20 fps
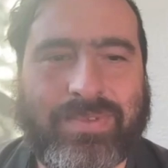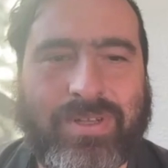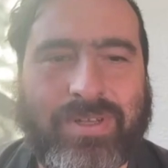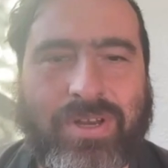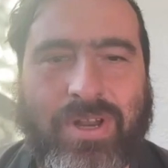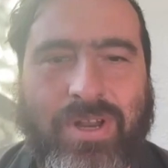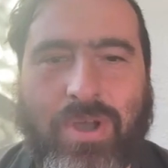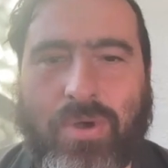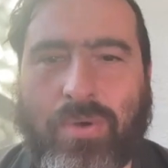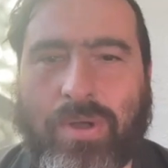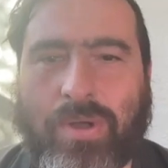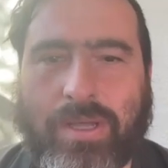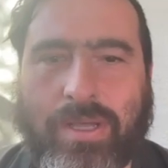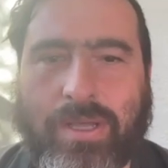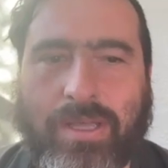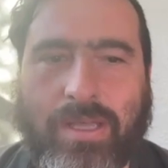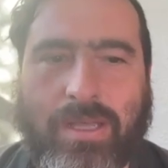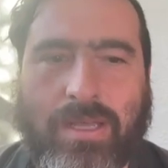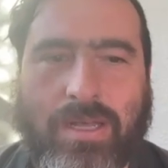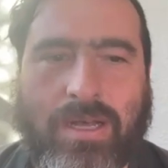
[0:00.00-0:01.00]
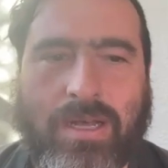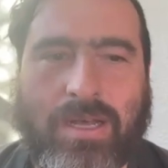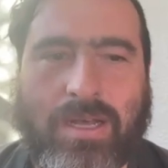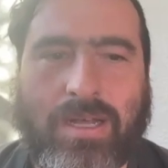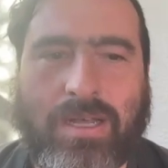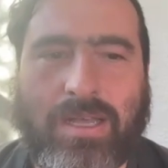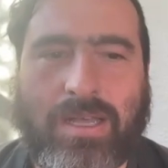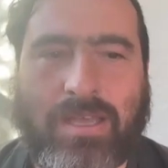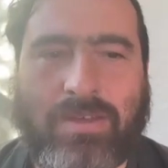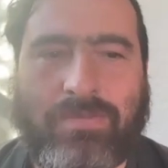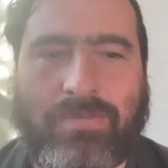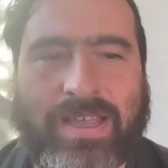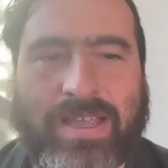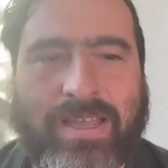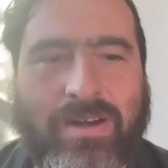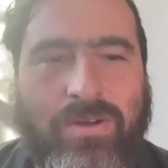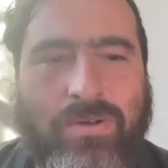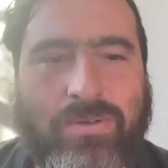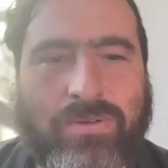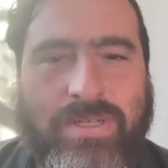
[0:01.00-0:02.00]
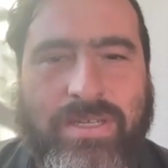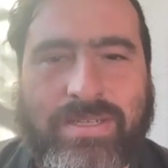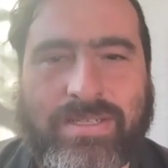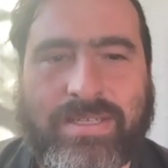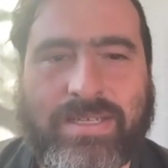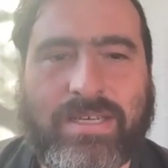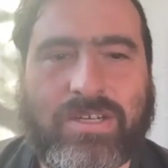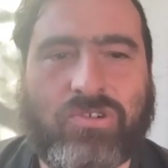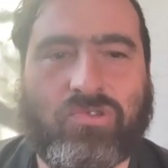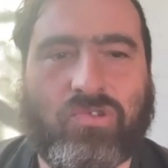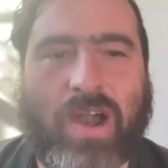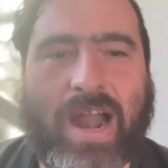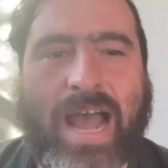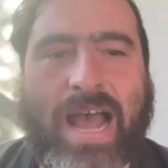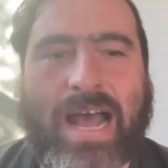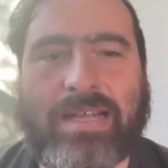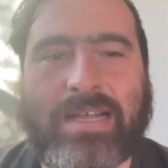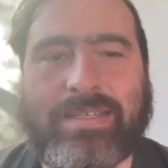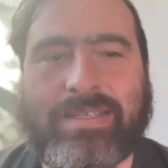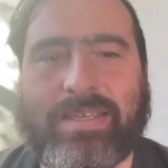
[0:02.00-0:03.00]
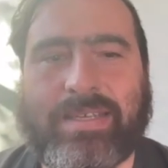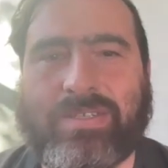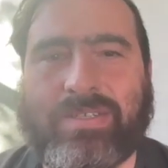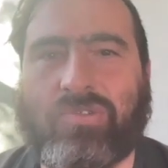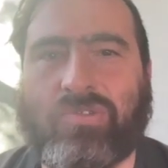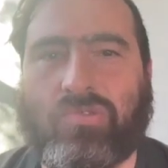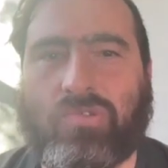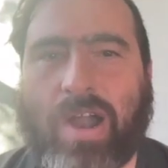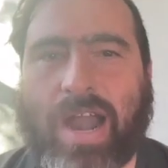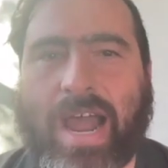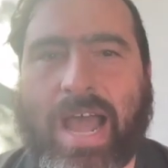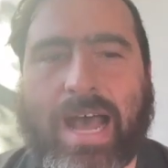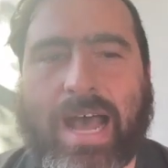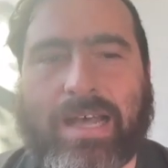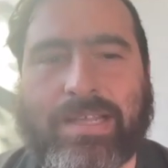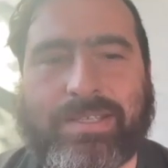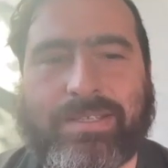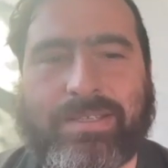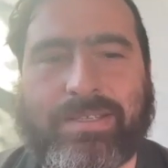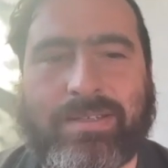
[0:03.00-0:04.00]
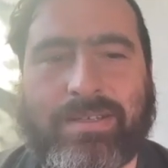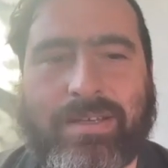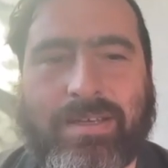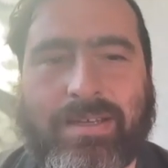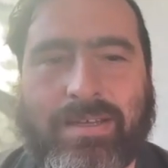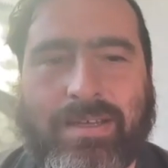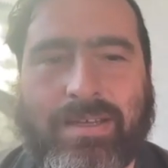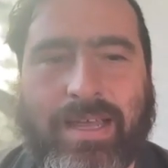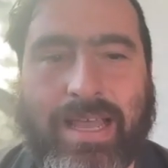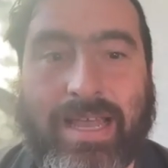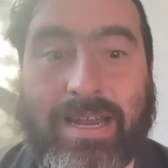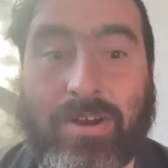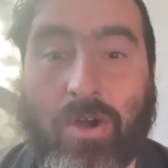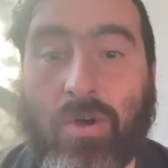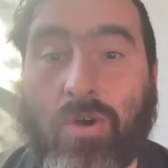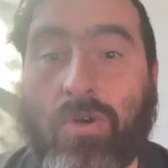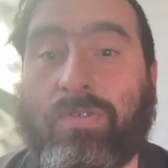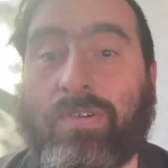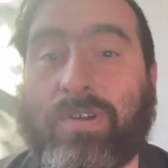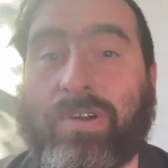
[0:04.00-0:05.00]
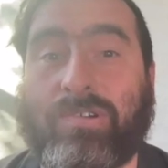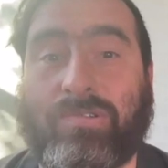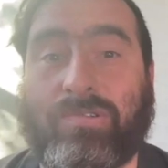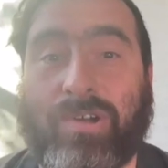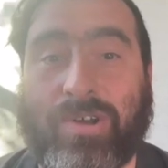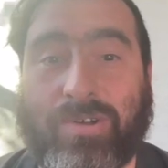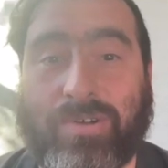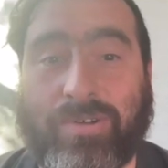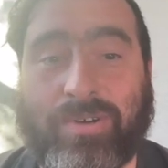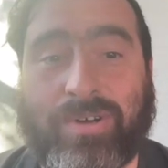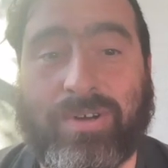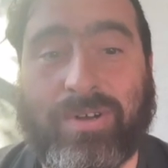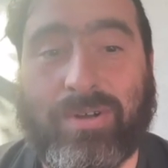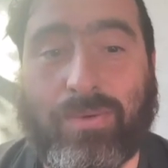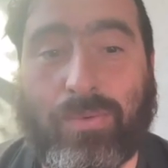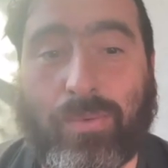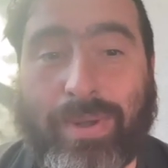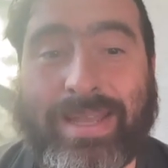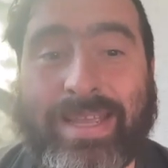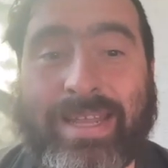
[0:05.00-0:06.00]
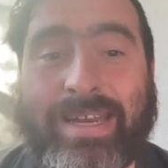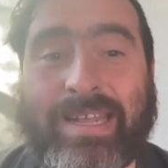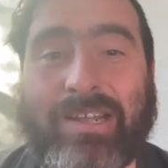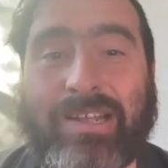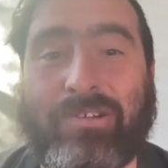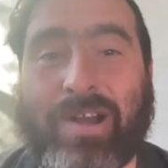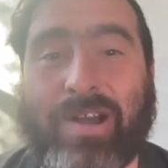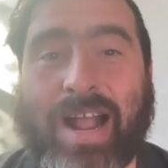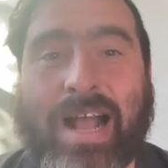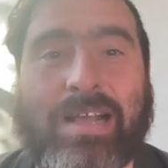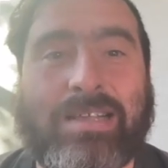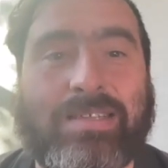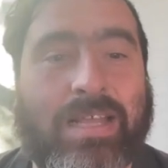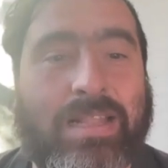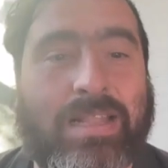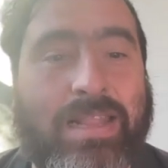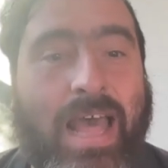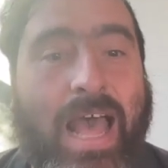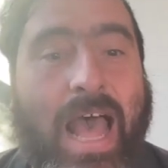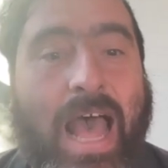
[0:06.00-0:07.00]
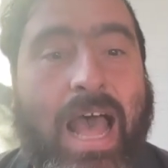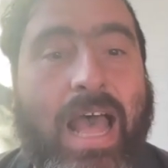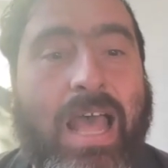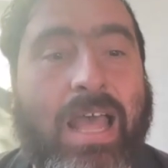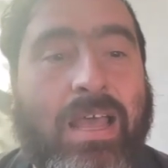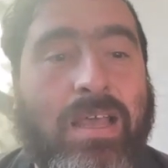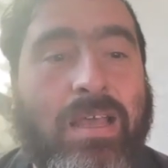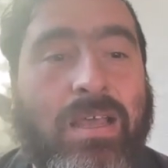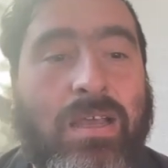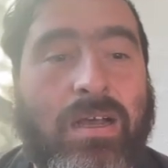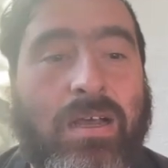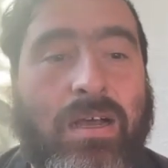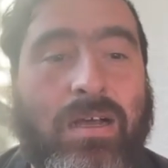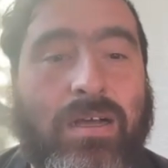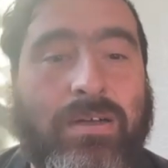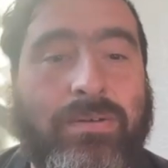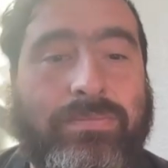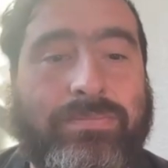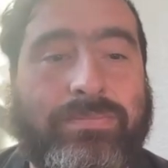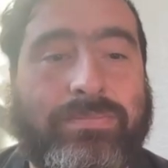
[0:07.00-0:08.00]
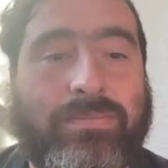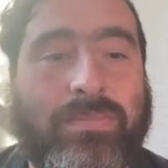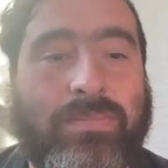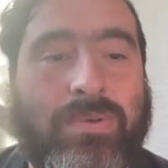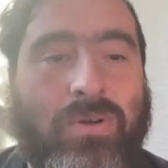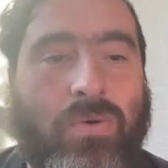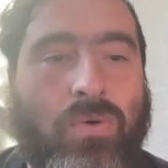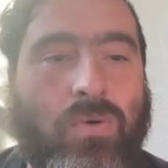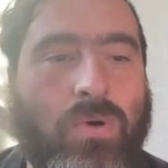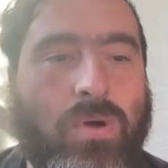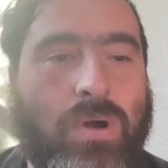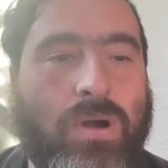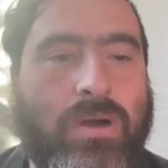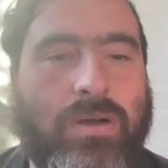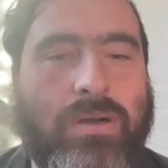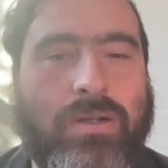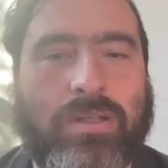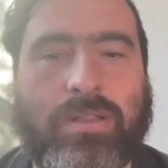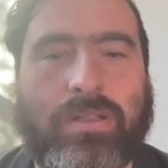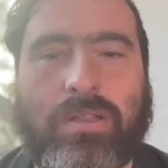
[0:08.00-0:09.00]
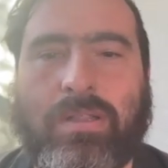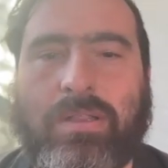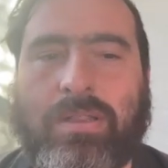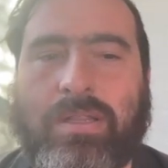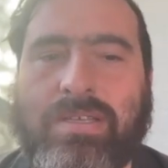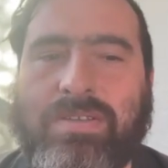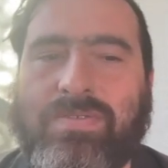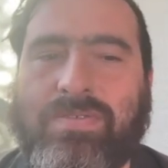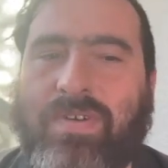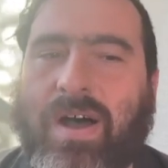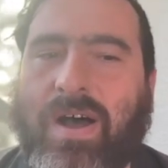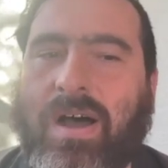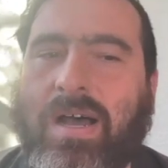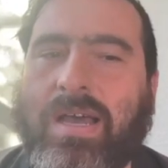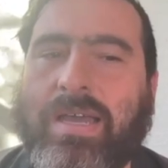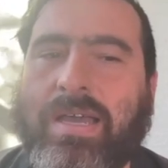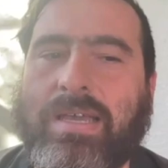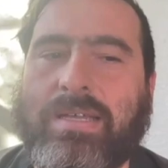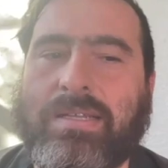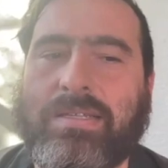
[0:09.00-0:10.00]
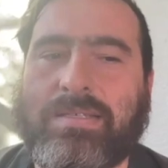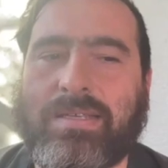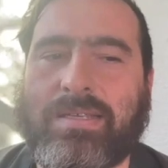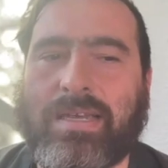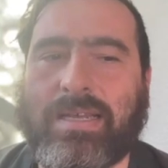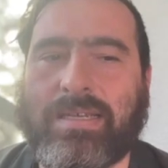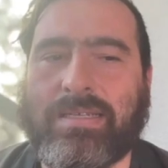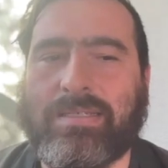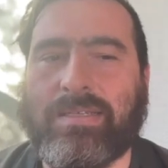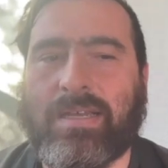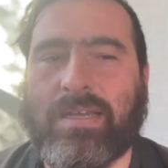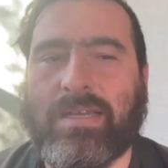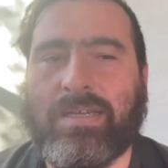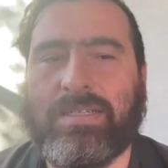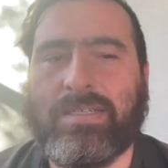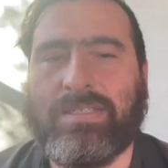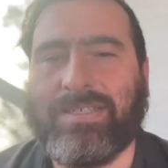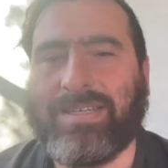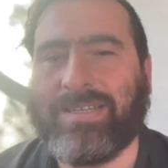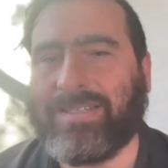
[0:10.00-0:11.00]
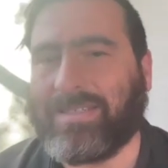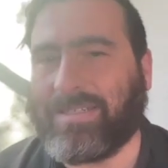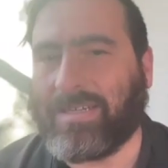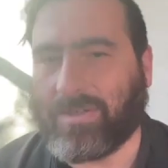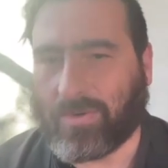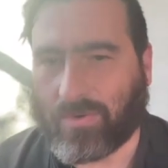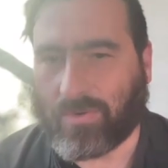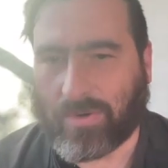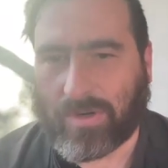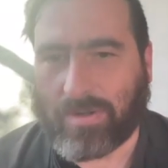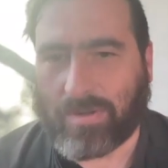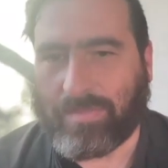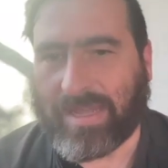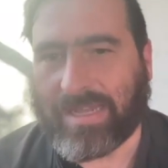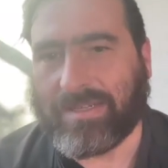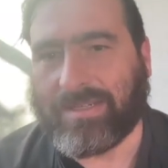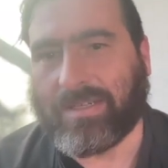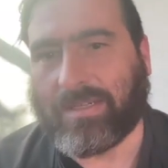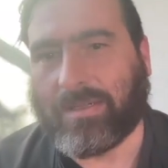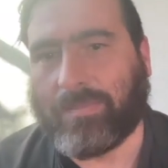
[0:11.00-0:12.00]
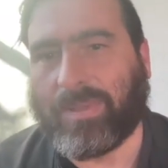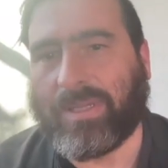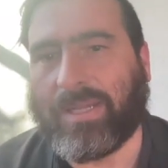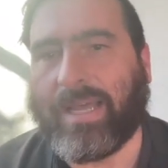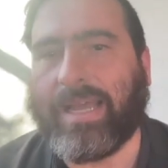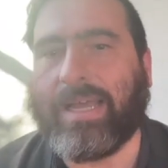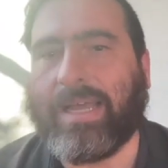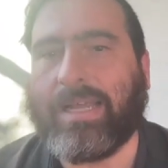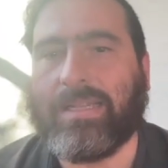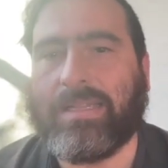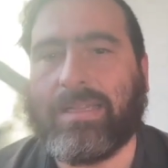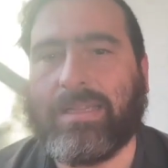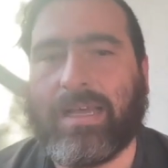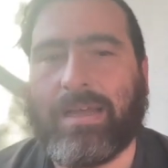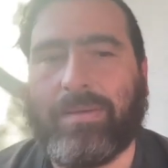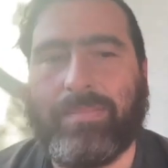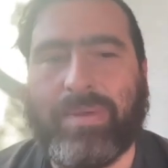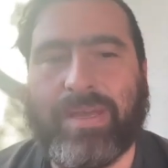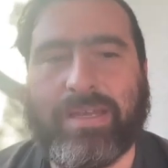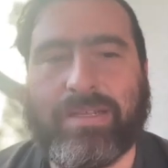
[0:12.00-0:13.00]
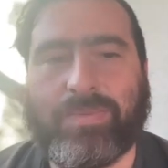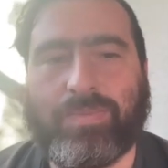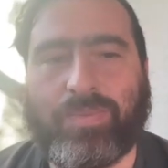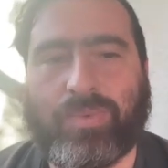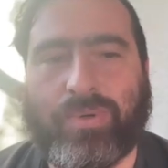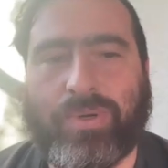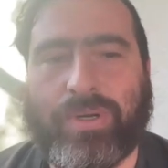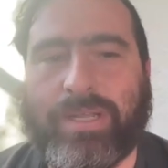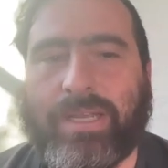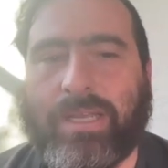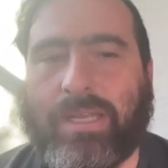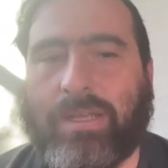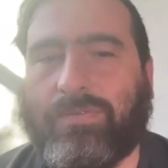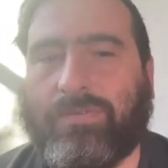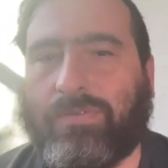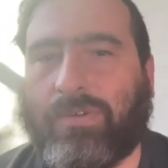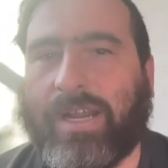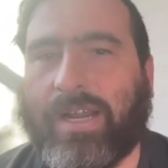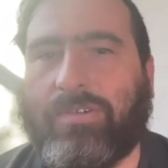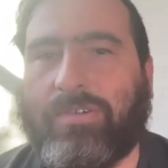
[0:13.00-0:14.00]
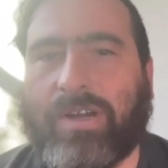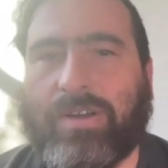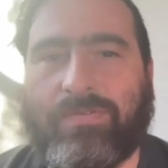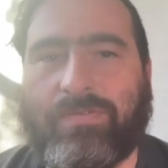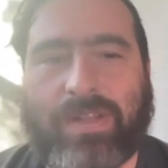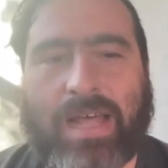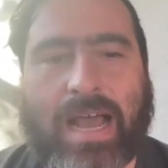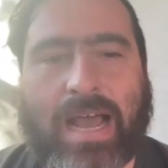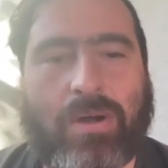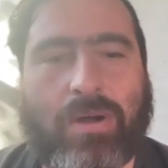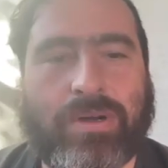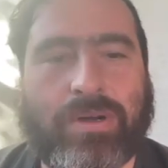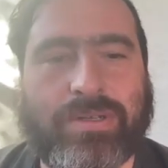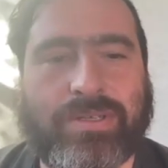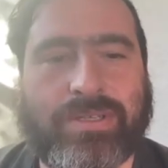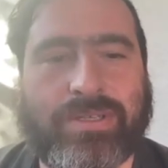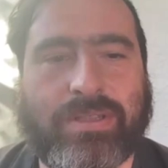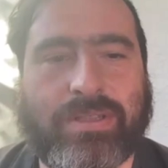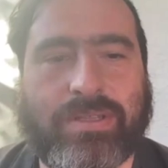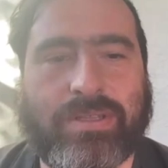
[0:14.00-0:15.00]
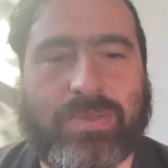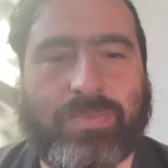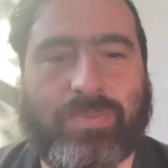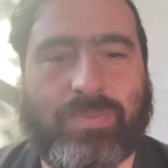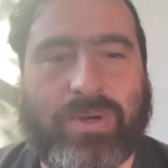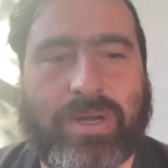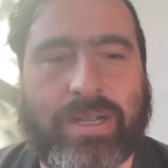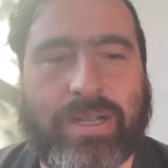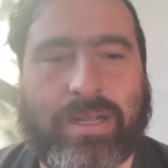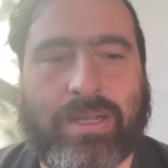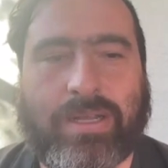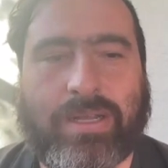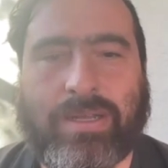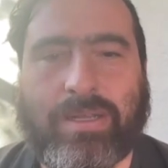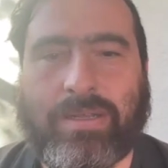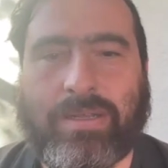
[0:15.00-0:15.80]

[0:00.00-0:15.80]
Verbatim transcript: You know, uh, if I can only see grass as grass and overgrown, weedy grass at that, um, or these vines as just an ornamental plant that makes pretty, fragrant flowers in the spring,